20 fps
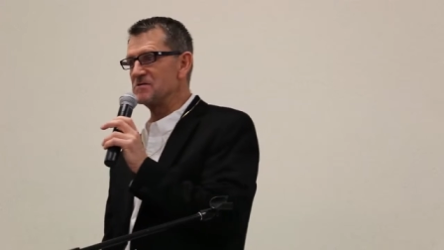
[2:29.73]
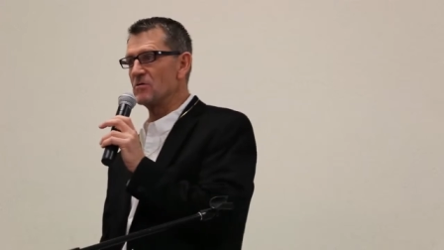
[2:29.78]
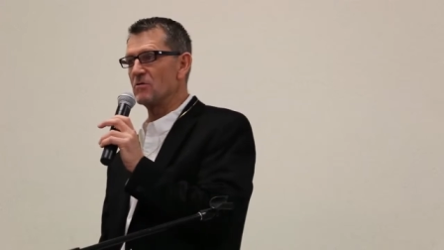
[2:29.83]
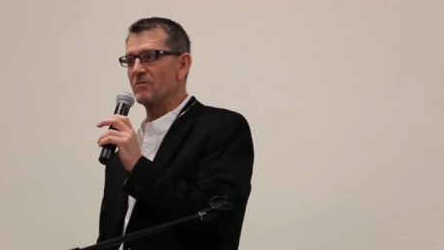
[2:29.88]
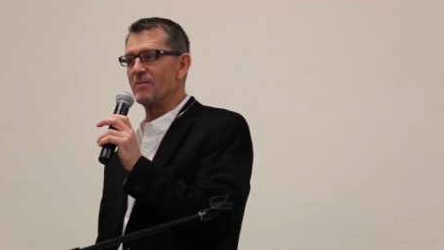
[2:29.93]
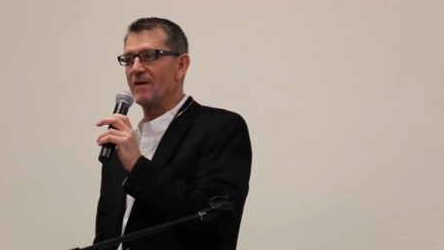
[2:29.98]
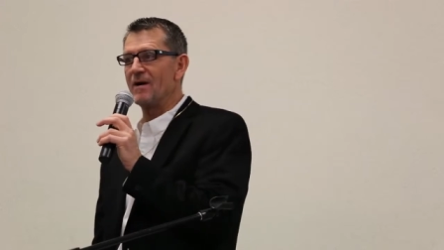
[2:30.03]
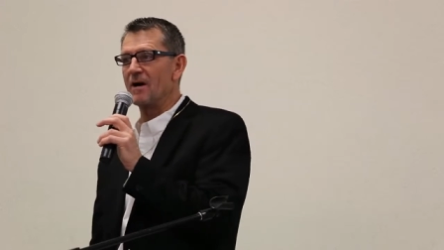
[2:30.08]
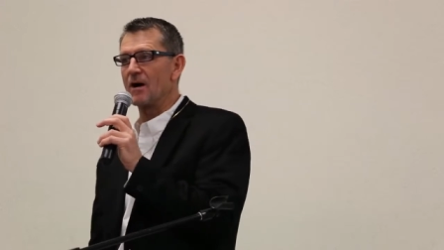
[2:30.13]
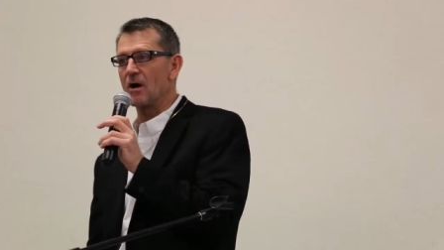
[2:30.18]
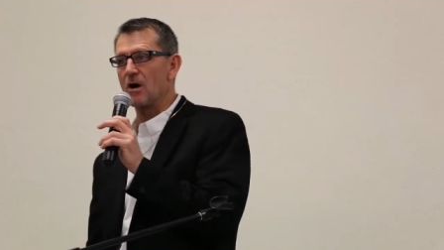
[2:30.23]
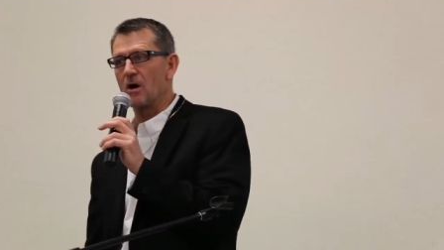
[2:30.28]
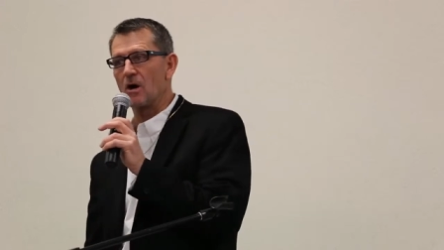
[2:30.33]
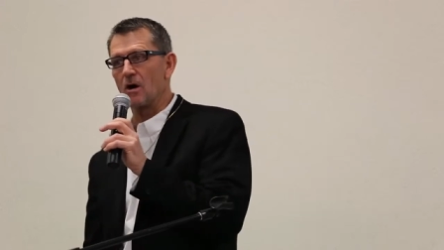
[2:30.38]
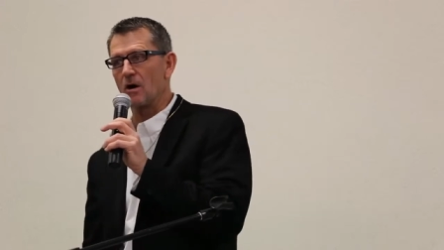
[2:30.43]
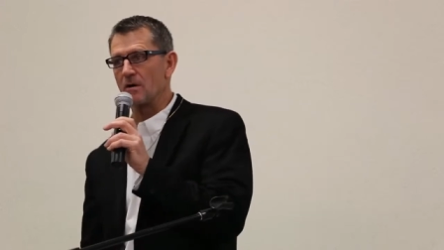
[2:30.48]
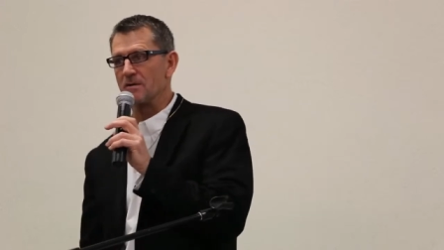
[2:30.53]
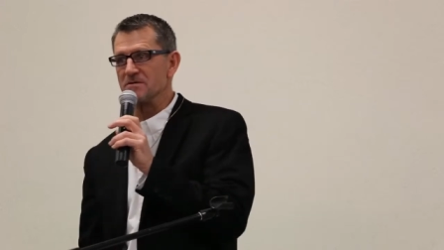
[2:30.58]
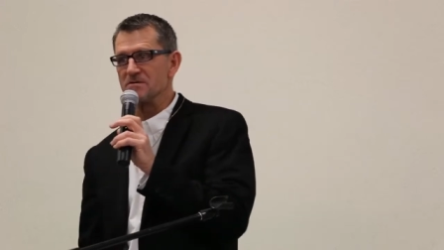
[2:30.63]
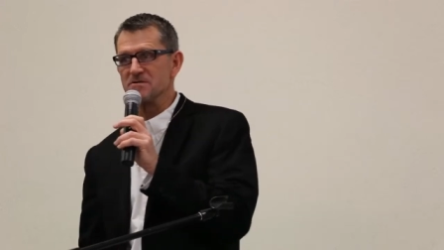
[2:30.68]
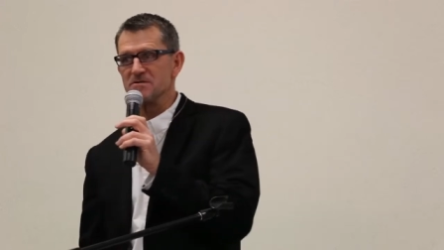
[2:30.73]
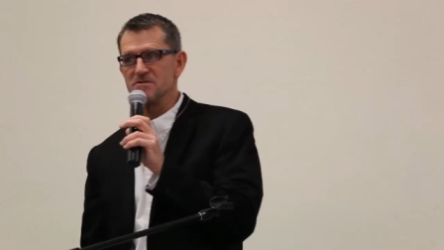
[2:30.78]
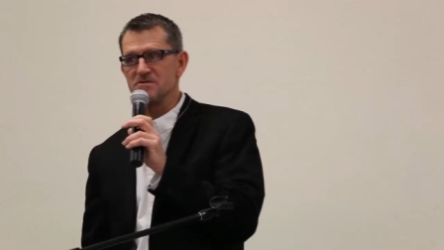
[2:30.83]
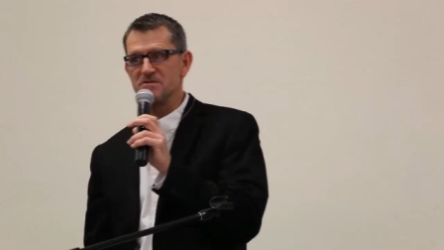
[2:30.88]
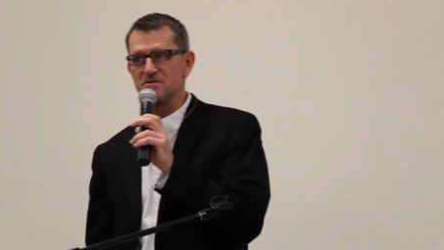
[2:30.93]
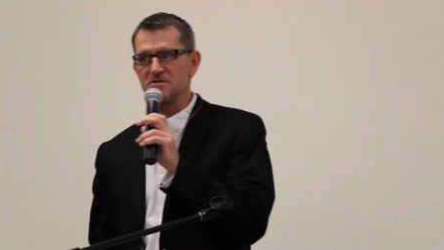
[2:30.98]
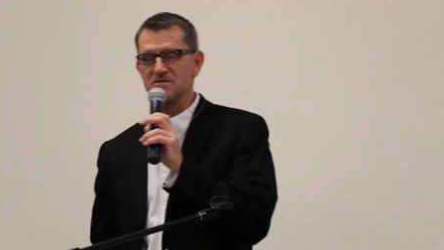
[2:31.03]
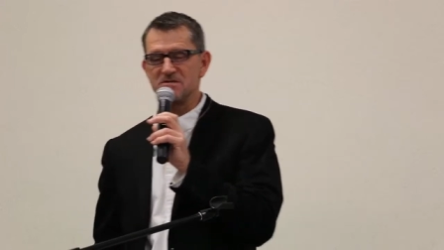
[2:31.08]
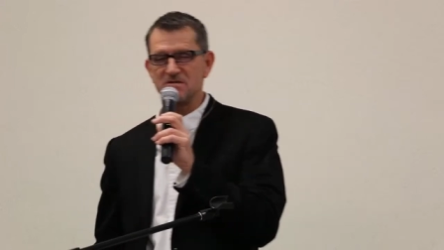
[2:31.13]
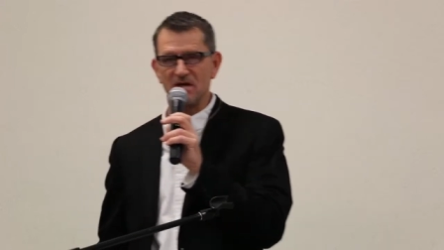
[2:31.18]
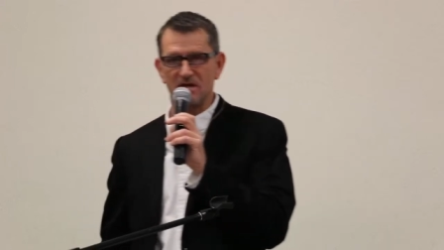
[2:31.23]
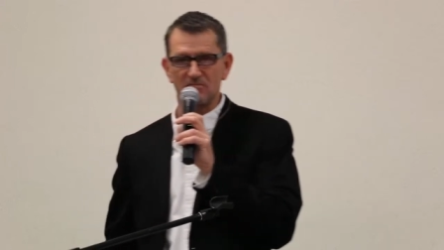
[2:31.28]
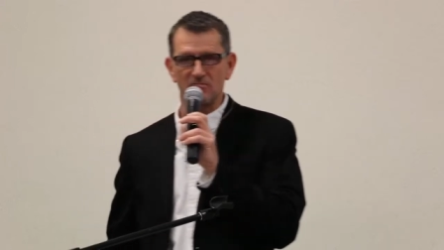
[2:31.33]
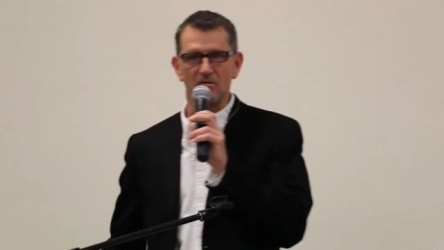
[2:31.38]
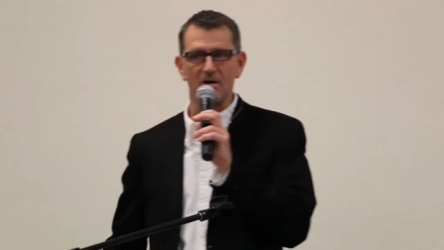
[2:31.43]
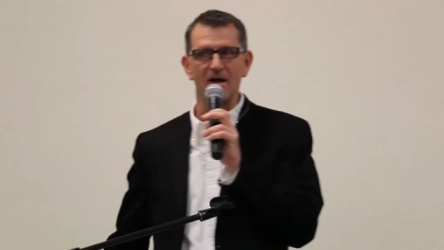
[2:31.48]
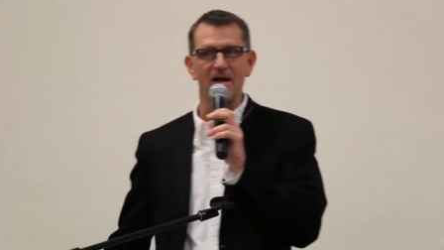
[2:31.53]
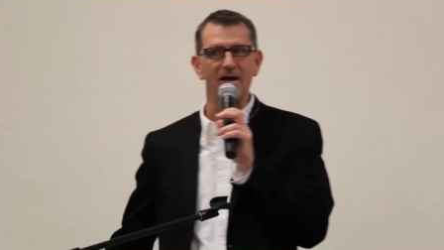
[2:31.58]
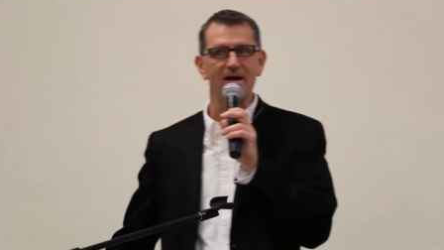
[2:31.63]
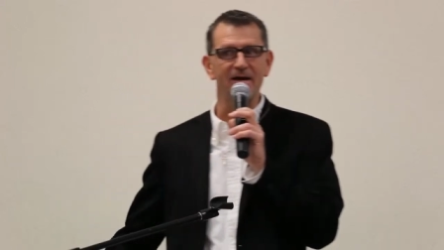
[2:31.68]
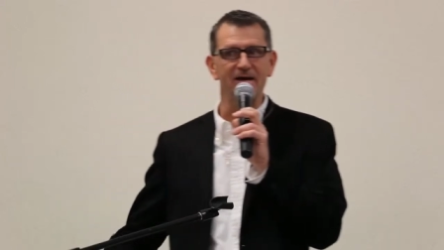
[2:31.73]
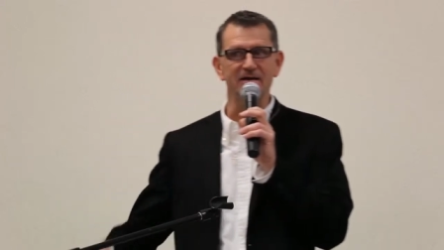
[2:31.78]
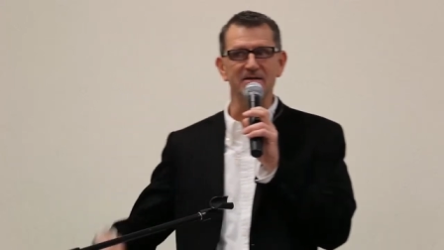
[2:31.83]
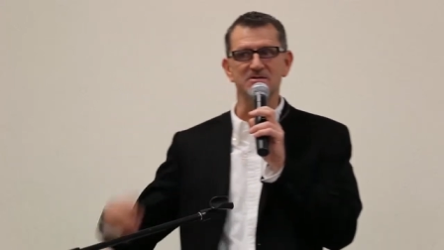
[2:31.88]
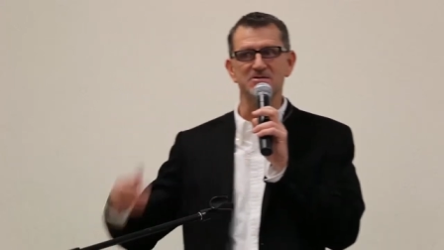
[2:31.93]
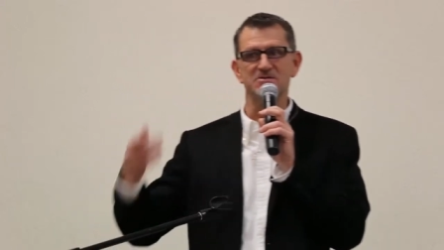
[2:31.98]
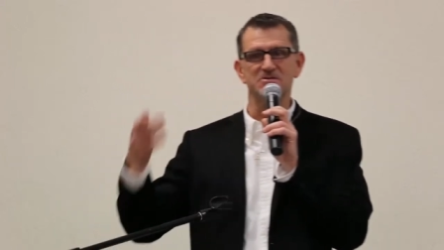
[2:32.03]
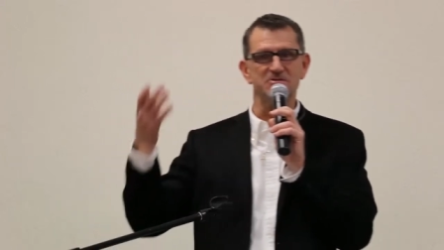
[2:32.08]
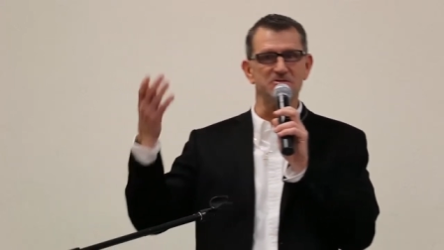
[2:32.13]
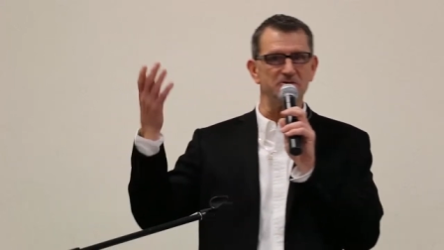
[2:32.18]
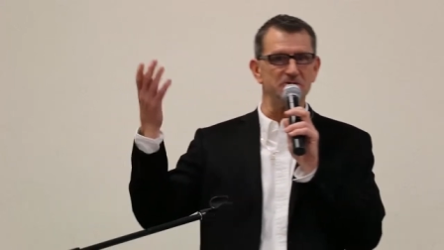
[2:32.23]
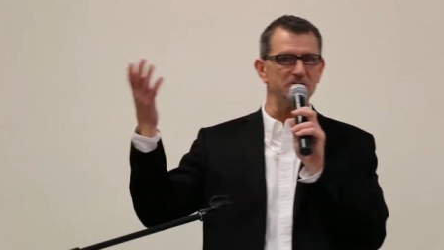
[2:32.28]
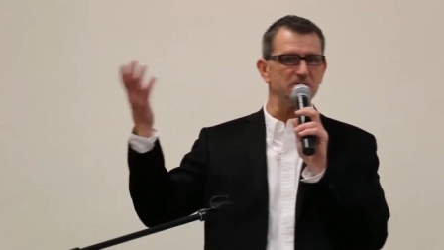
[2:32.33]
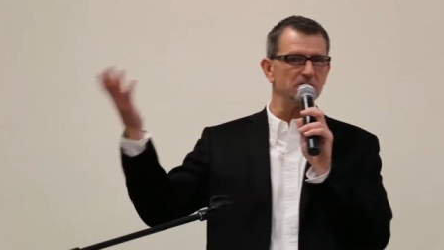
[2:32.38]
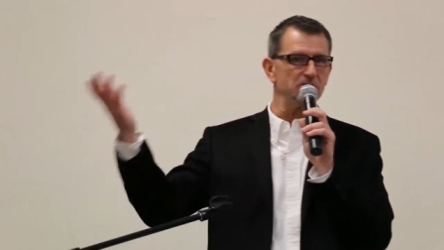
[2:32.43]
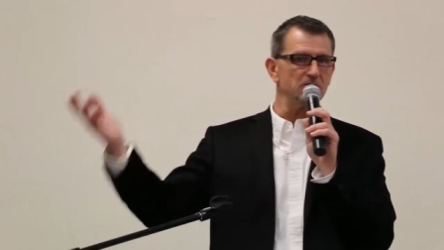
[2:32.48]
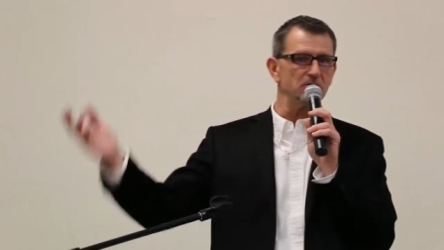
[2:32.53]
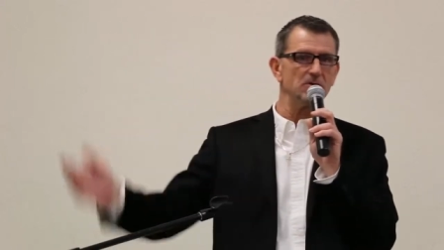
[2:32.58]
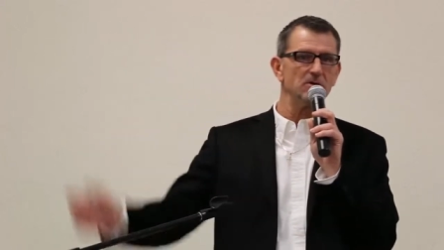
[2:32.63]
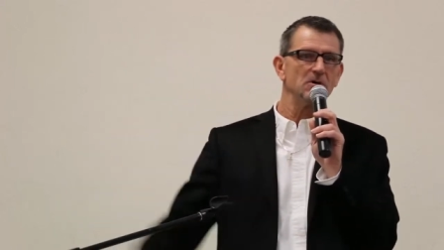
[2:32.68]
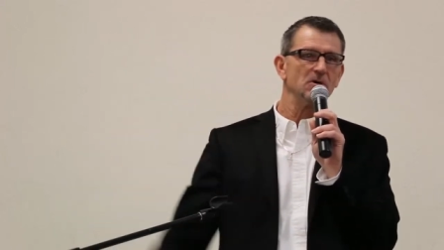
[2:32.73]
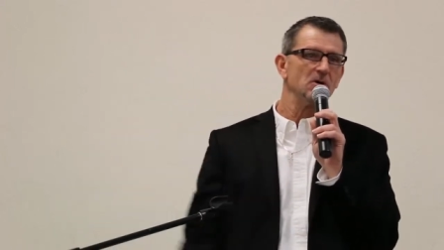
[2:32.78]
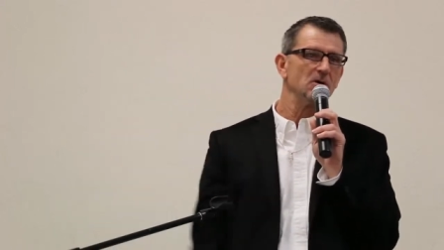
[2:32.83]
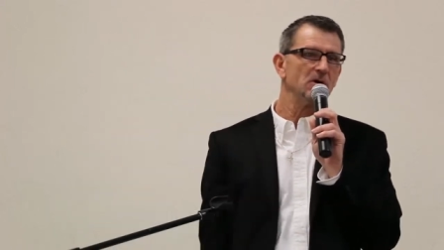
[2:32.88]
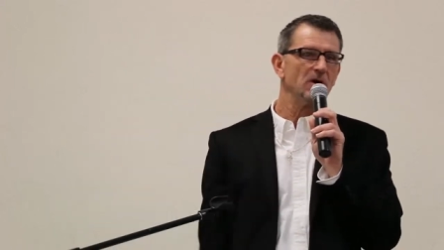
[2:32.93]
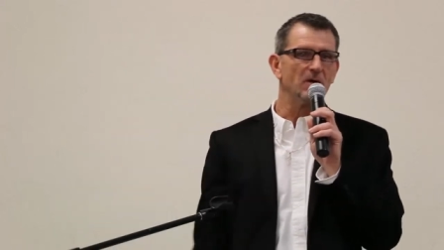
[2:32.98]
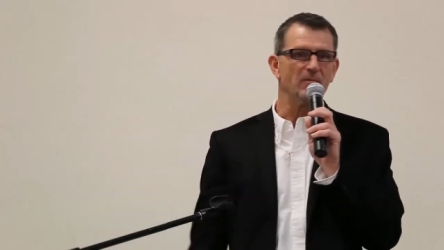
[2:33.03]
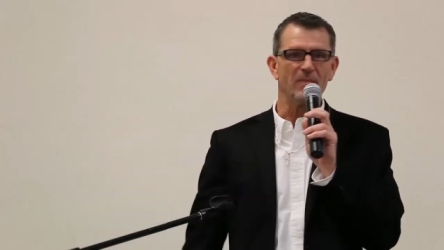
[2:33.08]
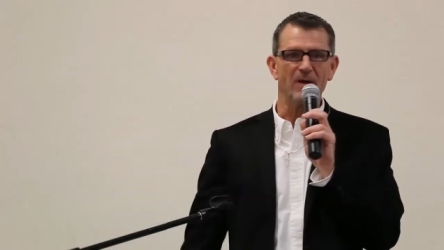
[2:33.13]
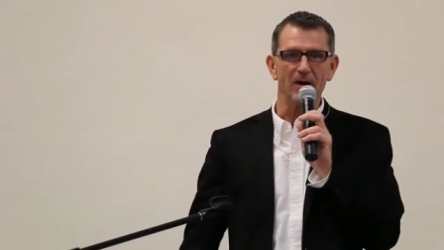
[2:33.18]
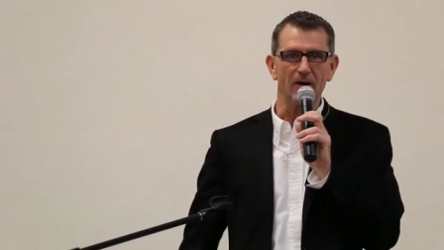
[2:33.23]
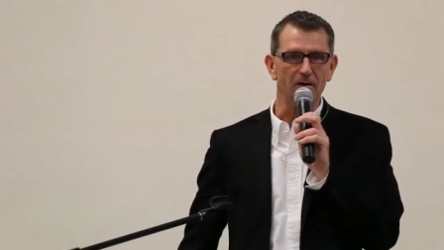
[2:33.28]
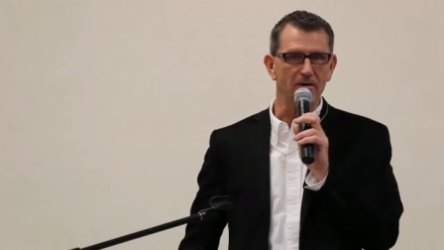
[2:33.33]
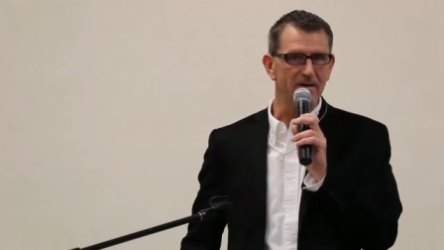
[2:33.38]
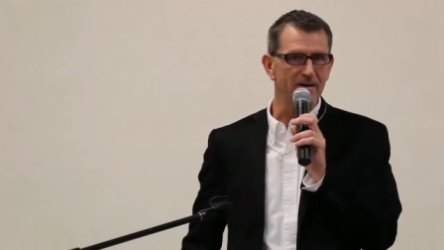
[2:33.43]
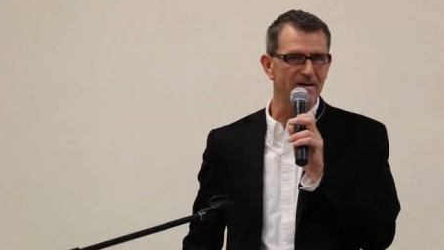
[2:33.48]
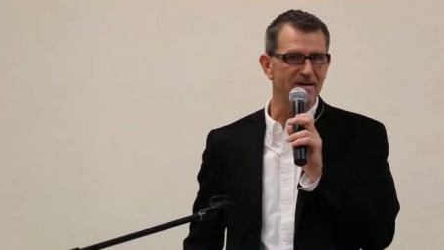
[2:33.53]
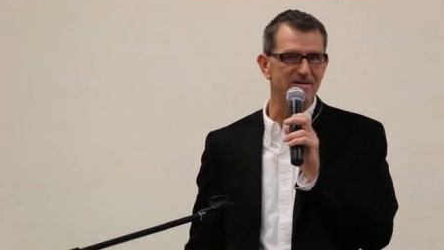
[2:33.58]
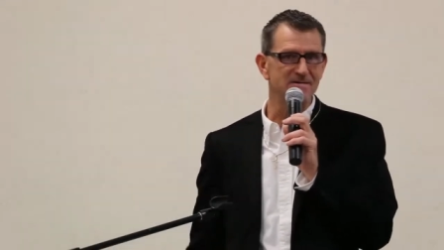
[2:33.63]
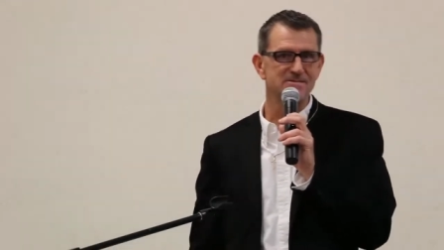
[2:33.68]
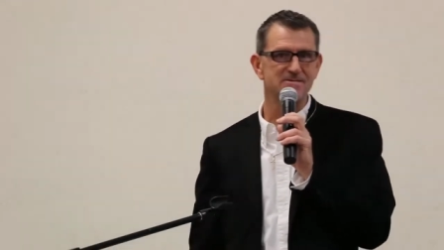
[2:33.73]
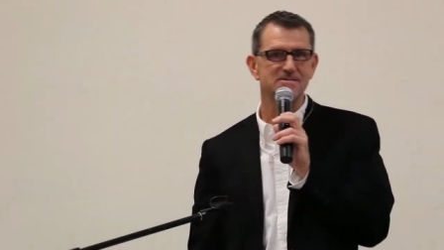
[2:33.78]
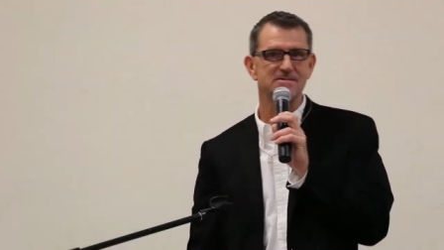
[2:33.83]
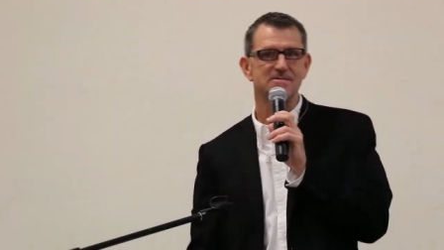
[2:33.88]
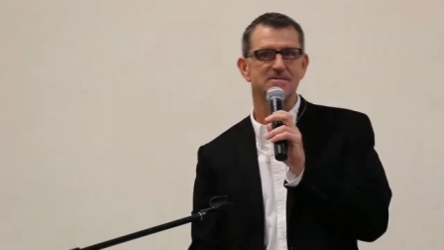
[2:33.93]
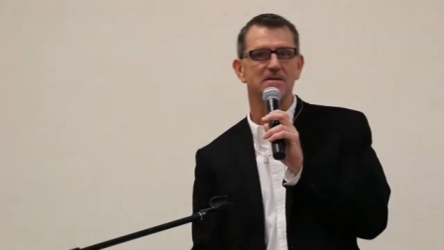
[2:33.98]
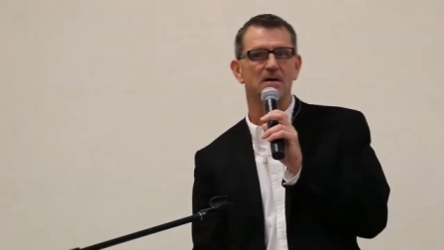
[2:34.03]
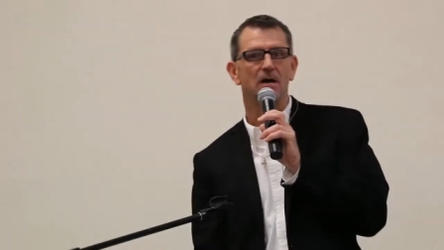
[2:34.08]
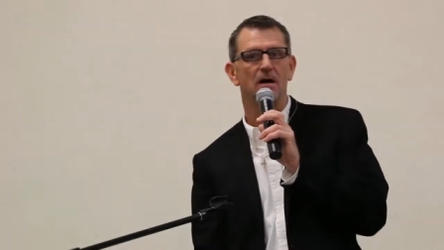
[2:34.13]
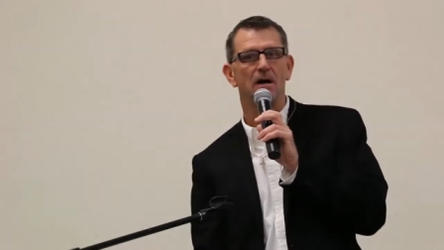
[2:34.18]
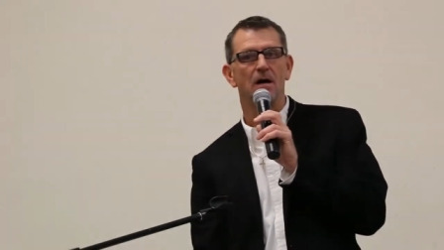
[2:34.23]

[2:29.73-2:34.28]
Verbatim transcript: Oakmont Gardens to Sunrise to Emeritus.